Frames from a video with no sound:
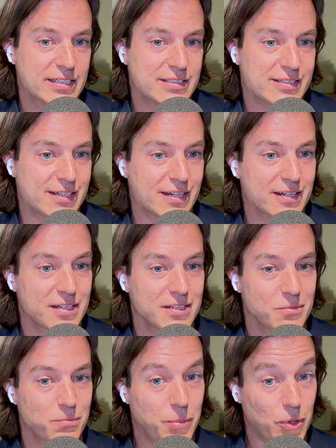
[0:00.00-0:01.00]
to
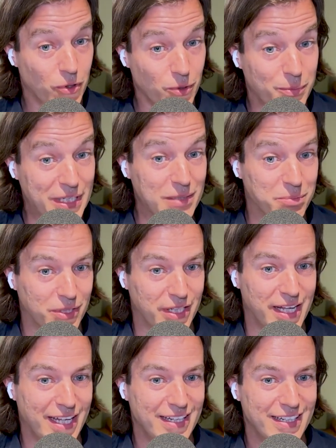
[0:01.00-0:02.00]
pull people
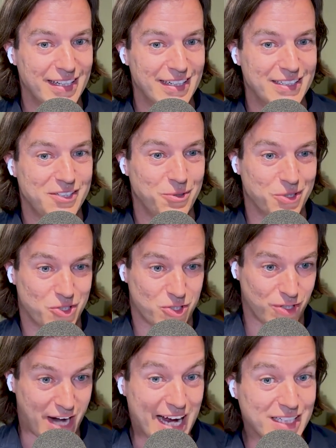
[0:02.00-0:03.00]
in, to
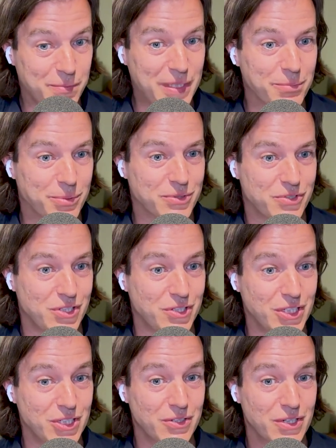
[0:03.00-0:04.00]
attract people to
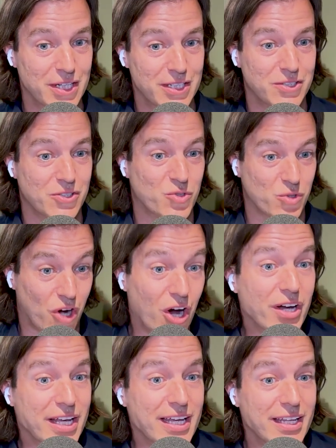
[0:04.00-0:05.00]
you, to
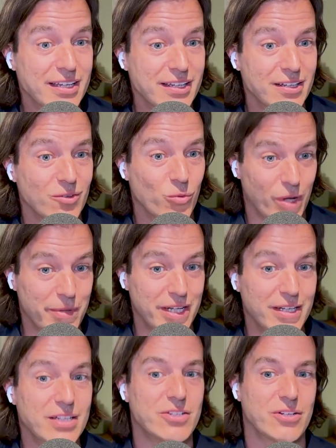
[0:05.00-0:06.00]
draw in
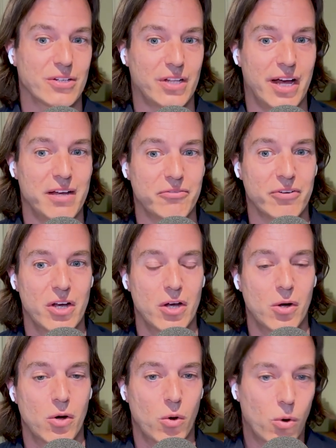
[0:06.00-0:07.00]
women into your life,
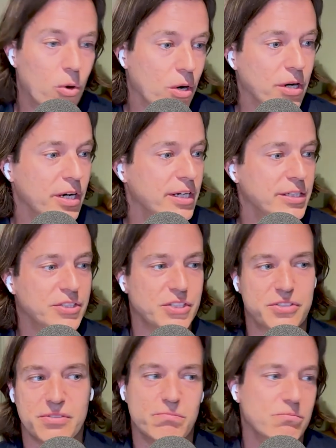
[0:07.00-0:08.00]
or
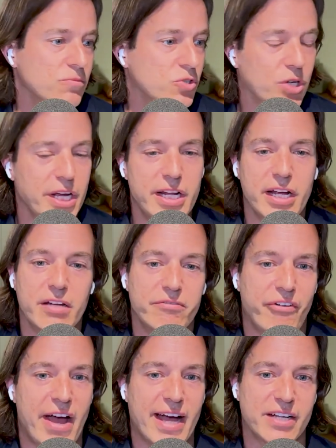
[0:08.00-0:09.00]
just trading on
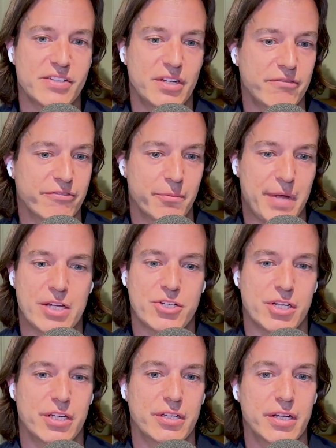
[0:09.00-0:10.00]
facts and
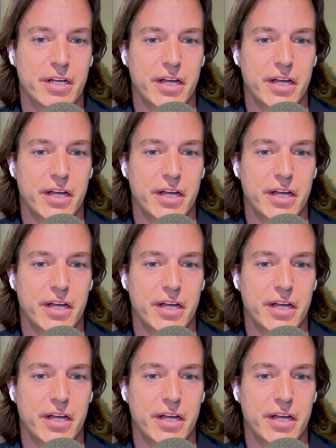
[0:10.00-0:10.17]
information